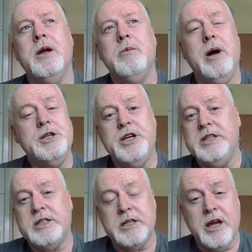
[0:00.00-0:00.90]
my
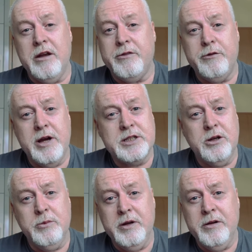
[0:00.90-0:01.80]
Jesus again for
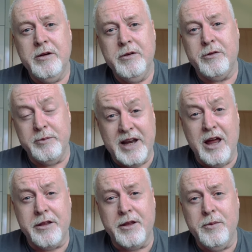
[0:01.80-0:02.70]
rescuing me from
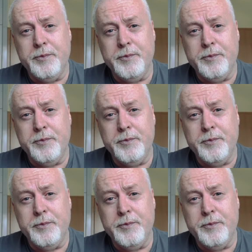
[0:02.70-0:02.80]
death.